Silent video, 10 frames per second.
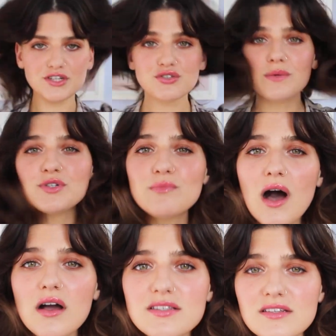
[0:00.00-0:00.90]
The description
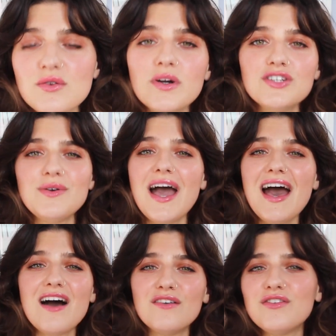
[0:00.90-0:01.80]
box is going to
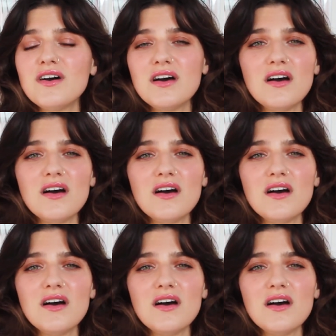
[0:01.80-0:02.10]
have